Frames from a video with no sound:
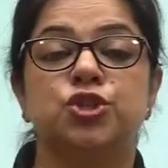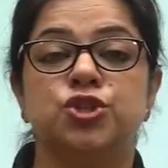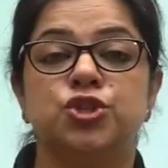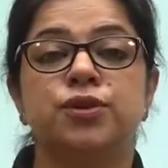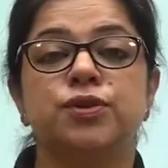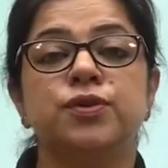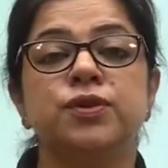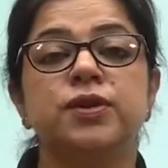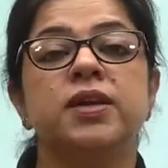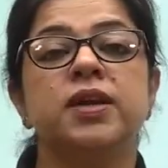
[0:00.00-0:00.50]

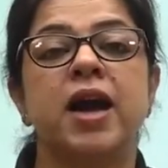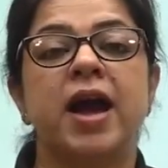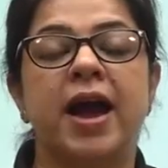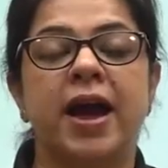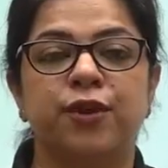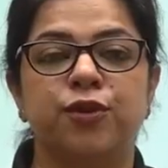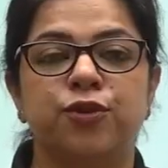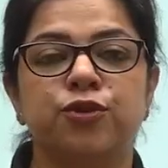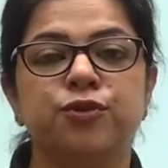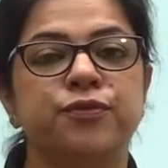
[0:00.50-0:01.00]
children,
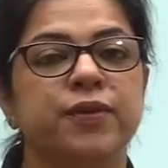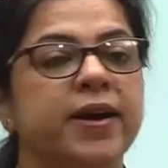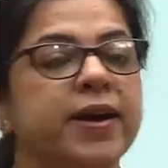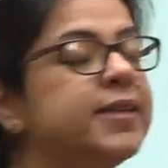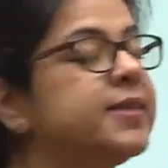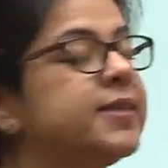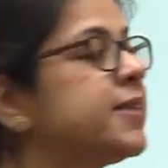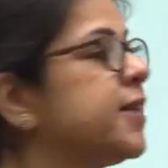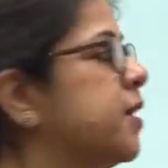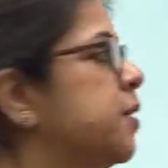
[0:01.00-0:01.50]

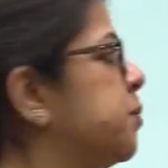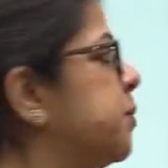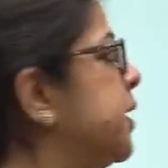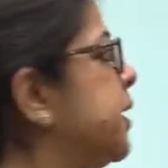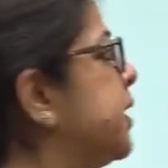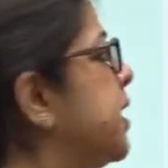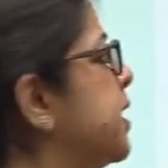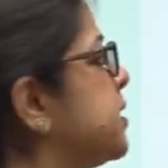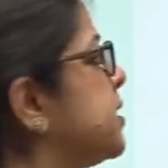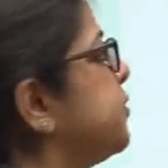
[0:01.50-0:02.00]
hydrophytes can be
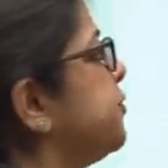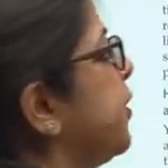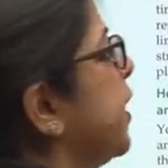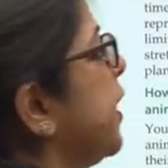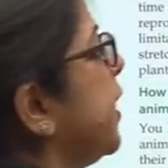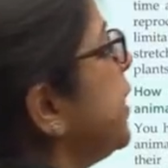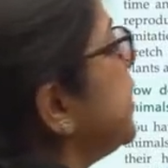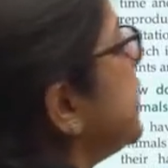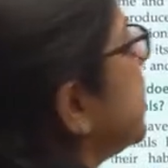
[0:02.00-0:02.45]
classified